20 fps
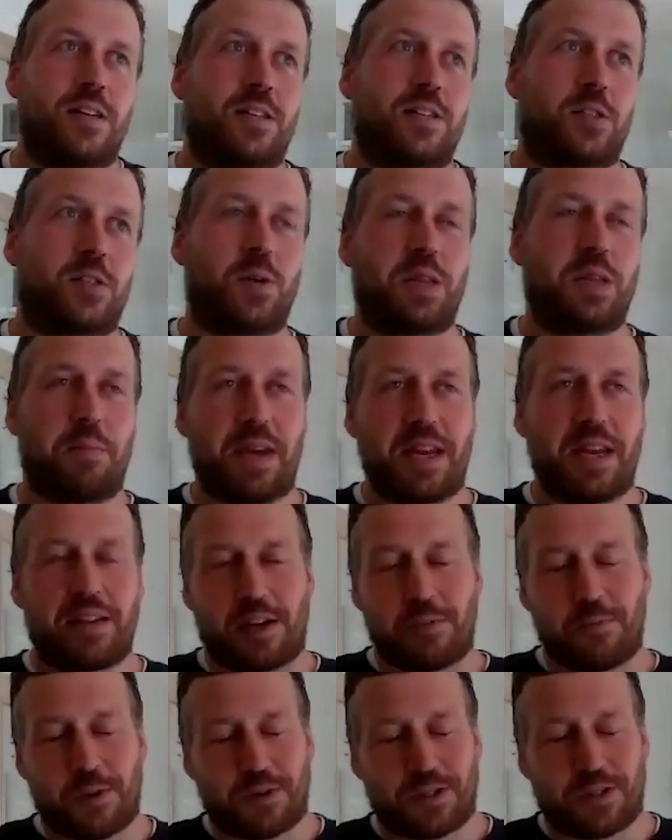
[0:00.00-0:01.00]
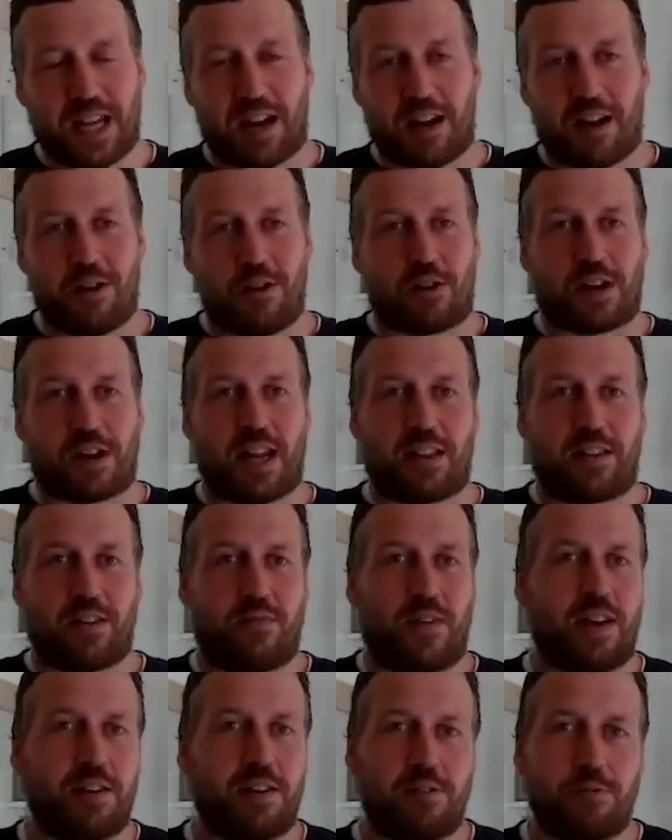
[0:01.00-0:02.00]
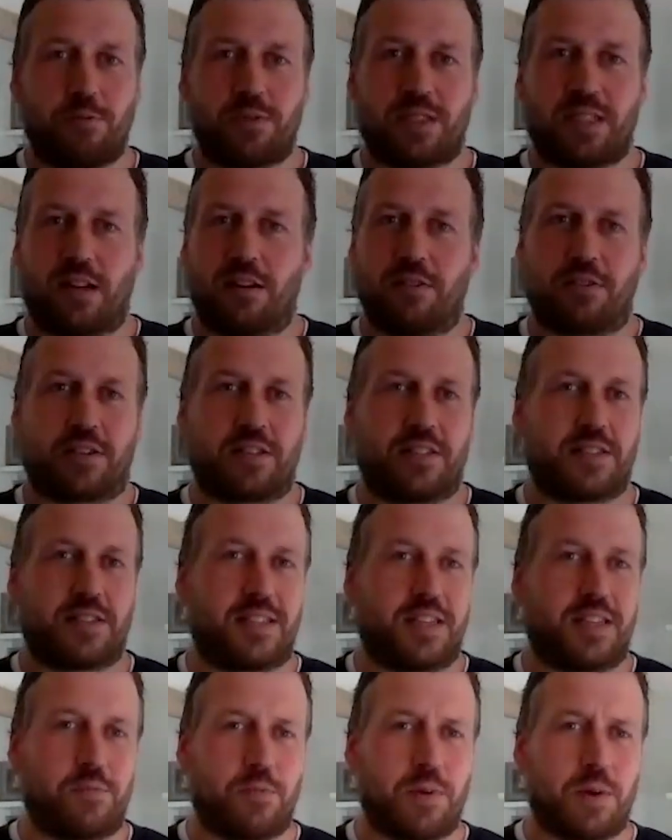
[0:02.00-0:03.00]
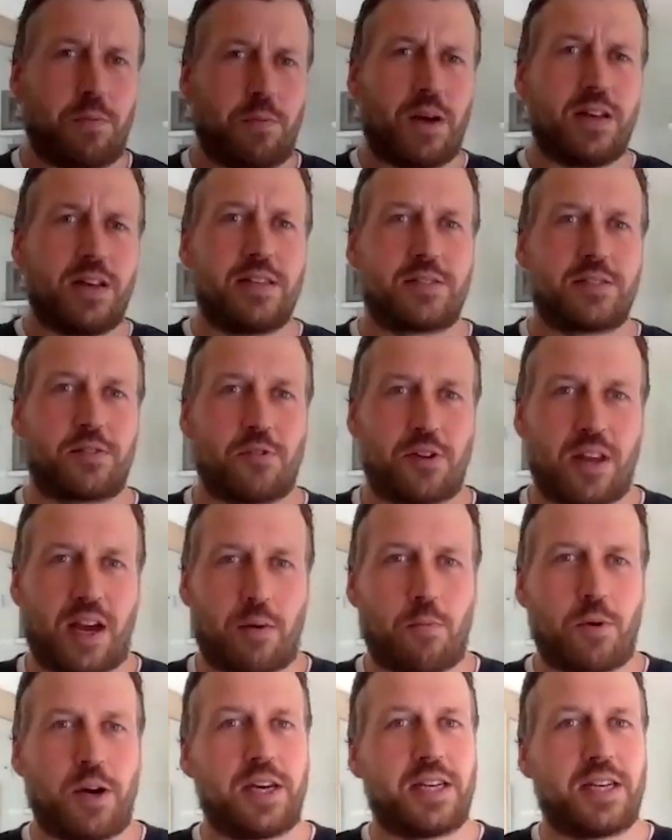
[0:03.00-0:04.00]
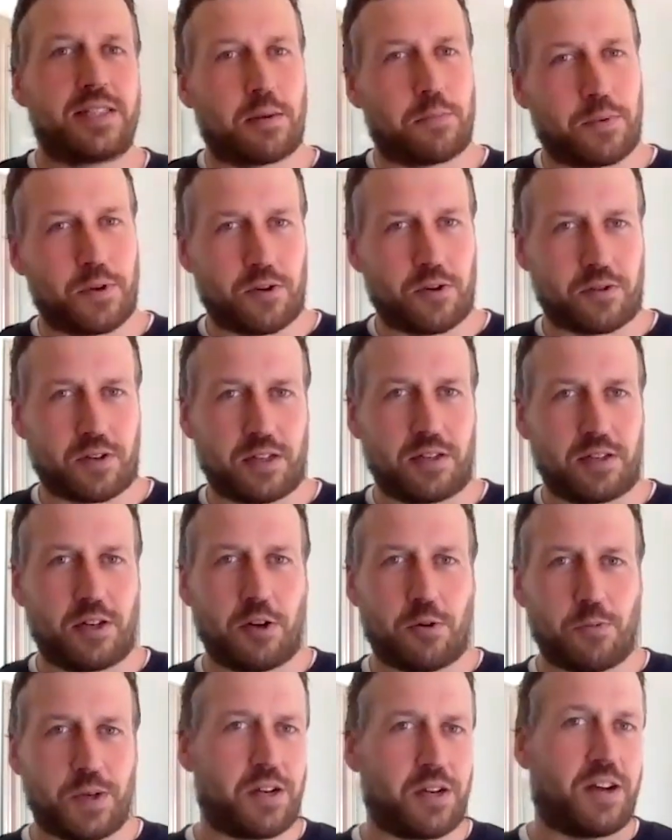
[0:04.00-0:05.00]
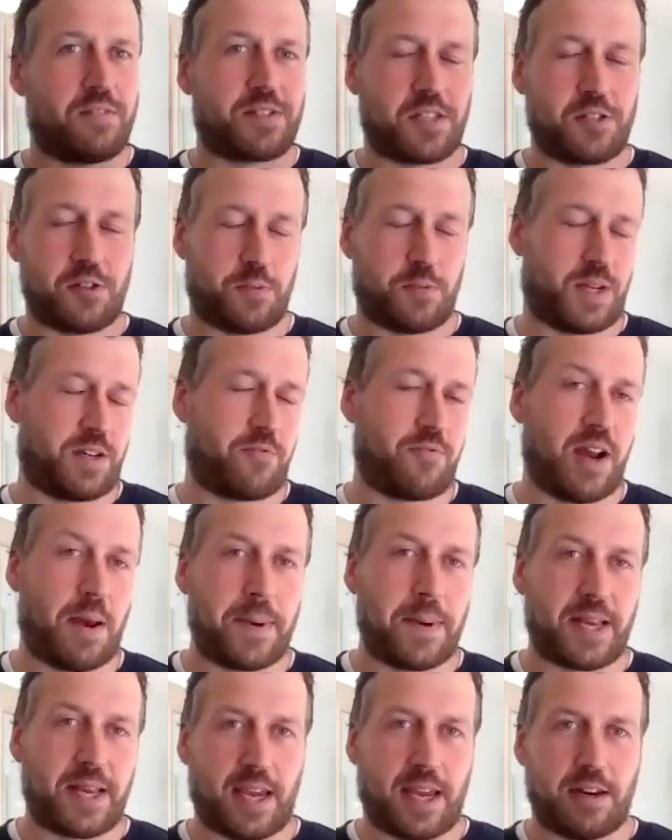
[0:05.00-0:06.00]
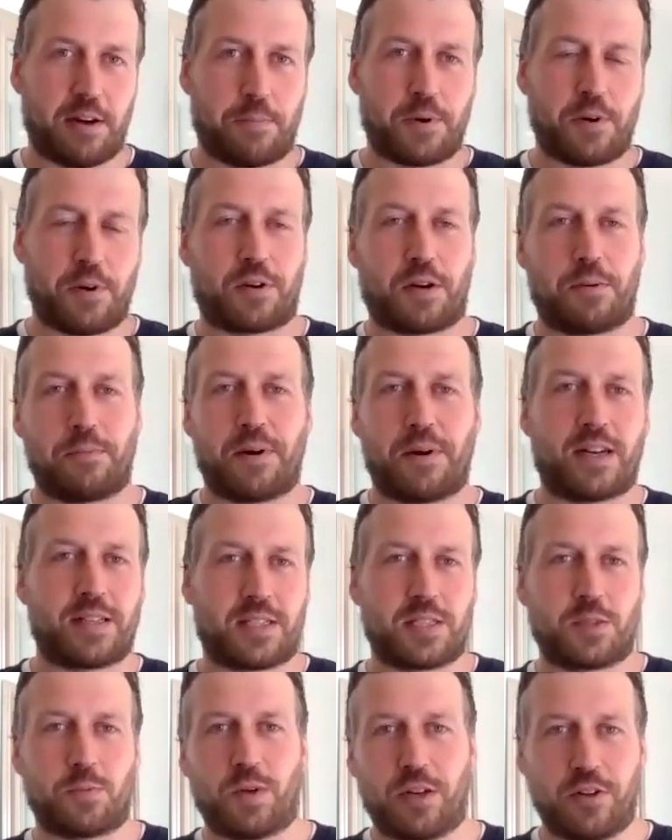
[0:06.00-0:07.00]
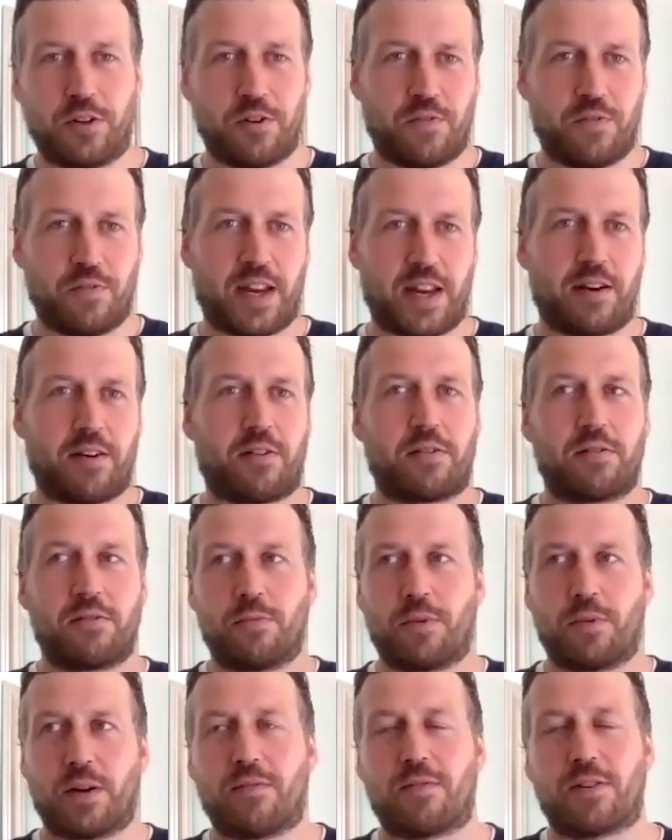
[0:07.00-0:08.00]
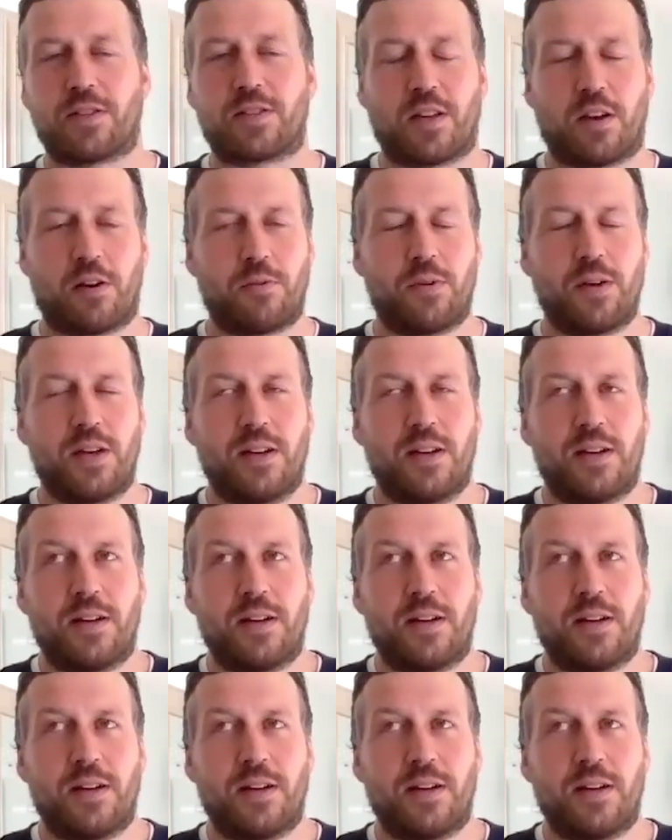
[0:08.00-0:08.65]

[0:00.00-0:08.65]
So in the meantime, we started looking at the vendor. We started looking and seeing, well, what is going on? Why is it broken? We obviously don't want to replicate a broken process with a new vendor, whatever. So,